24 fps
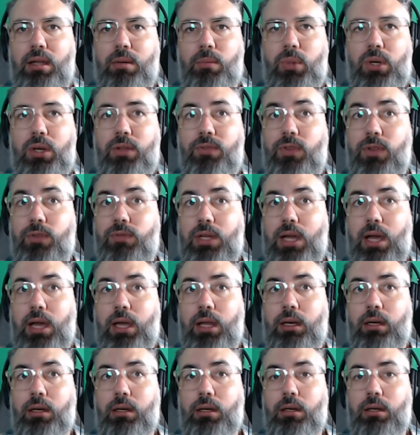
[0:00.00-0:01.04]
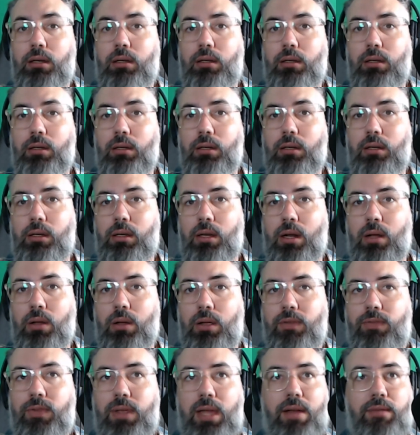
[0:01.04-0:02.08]
But if you've done,
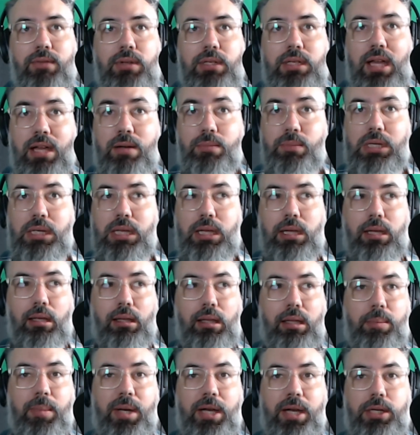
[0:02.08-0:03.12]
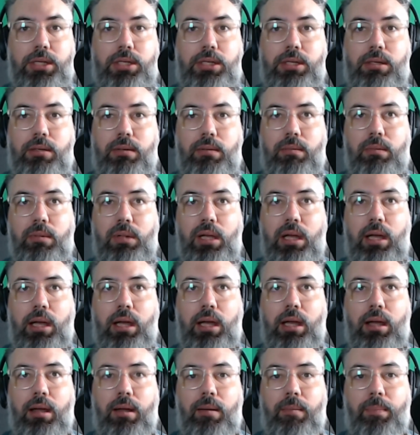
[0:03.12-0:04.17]
if you haven't done particularly much,
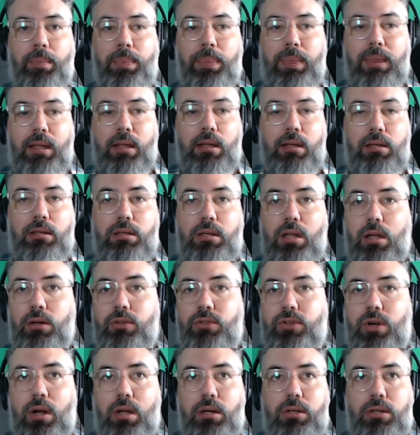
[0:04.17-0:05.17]
don't try